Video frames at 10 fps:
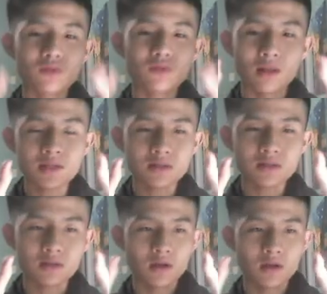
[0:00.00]
elements,
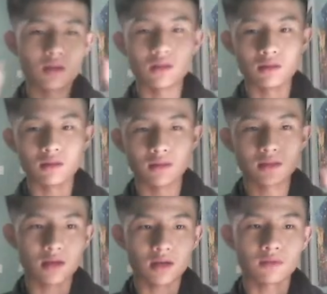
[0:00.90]
and then that's
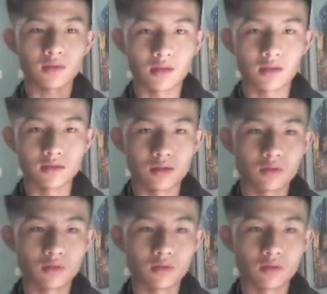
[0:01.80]
kind of like the idea.